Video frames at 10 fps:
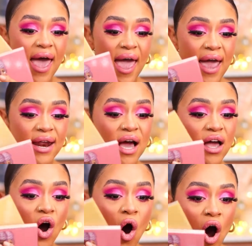And
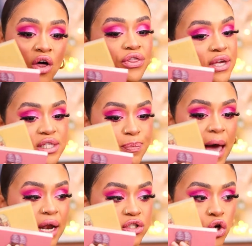all these
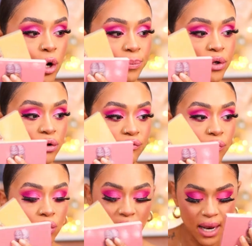palettes are
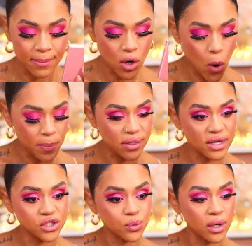beautiful. Let me open
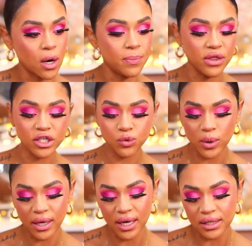this one up. This
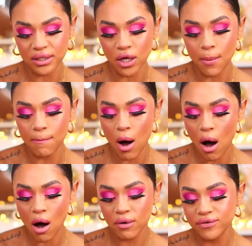one is the
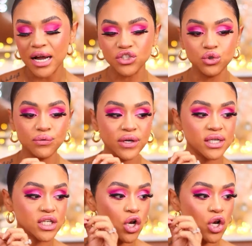Mauve by Juvia's.